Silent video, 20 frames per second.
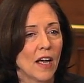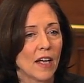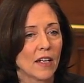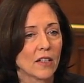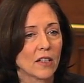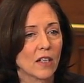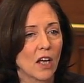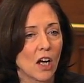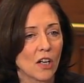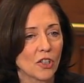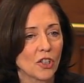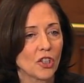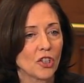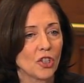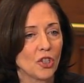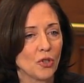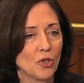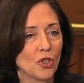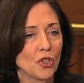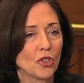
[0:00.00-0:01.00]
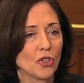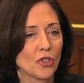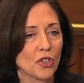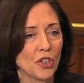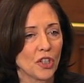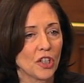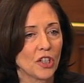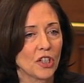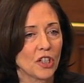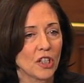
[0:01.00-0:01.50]
as constitutional
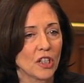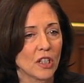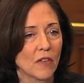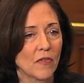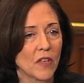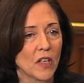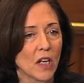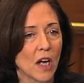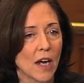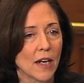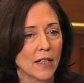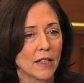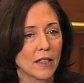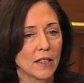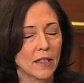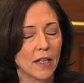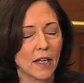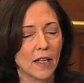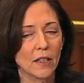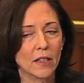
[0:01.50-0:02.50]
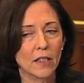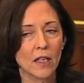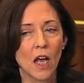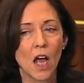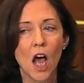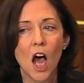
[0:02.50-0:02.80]
citizens of the United States.